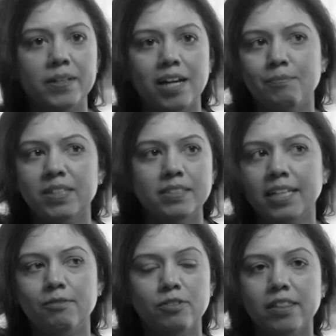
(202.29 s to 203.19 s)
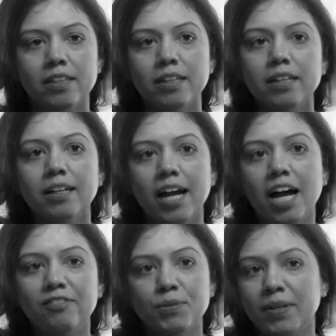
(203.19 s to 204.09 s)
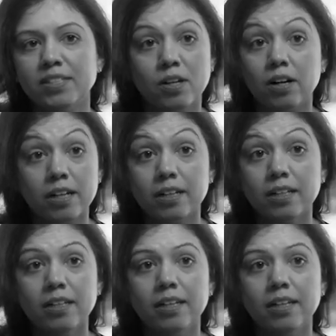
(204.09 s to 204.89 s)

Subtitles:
I'm content with having my scar.